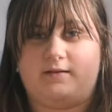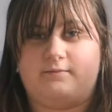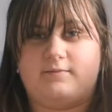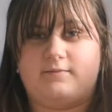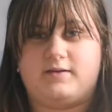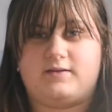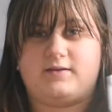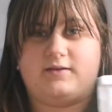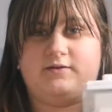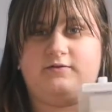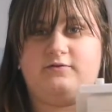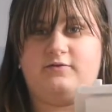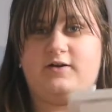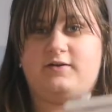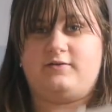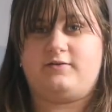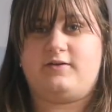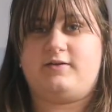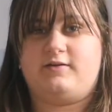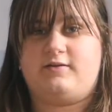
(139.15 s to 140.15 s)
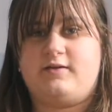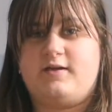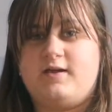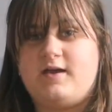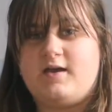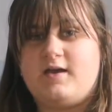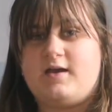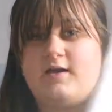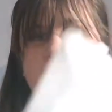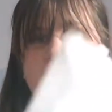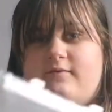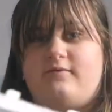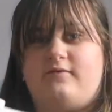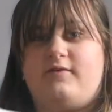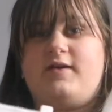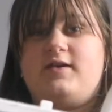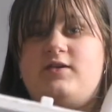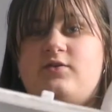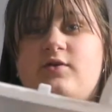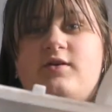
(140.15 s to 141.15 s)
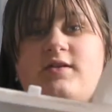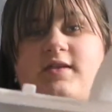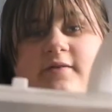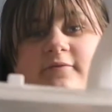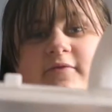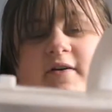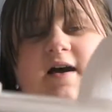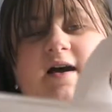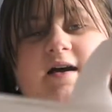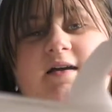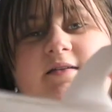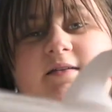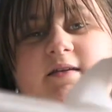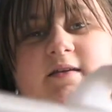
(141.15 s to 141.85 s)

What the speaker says: my 2 folders. This one's I've had